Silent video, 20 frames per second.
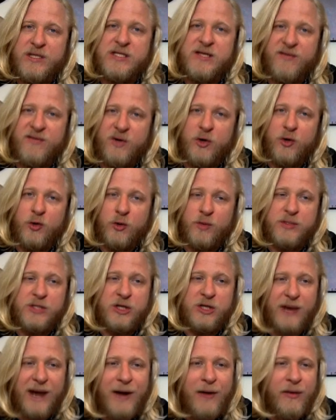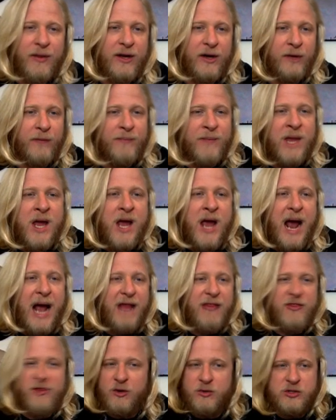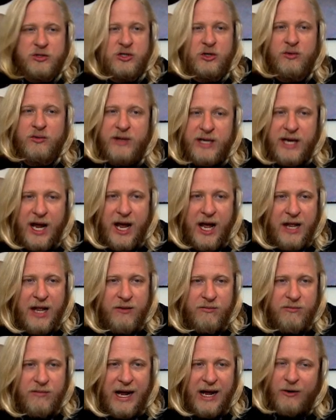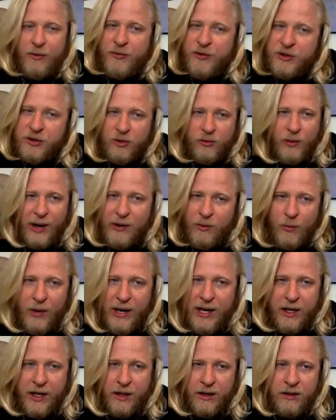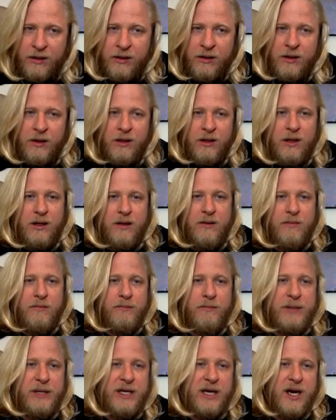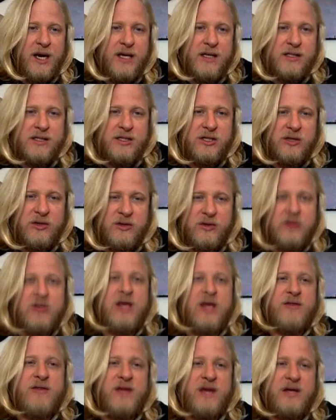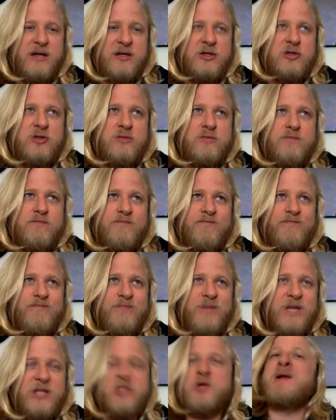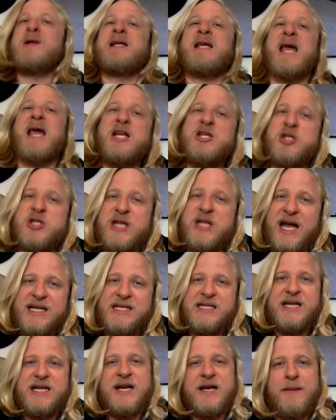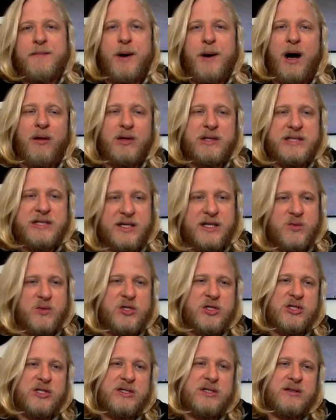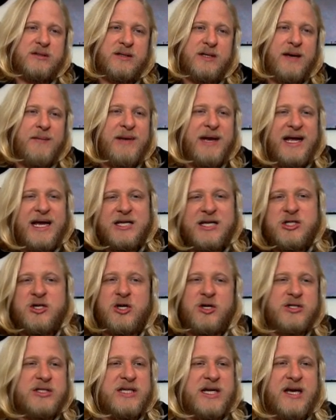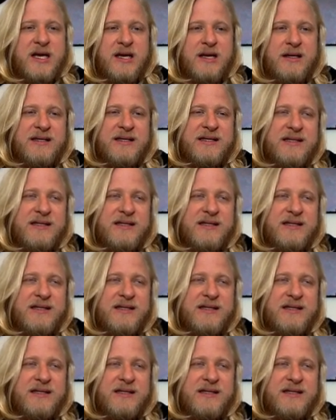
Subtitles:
different groups that are out there. They're certainly not, I don't think they're right-wing, because they do engage in the identity politics, which is, I mean, I guess you could say,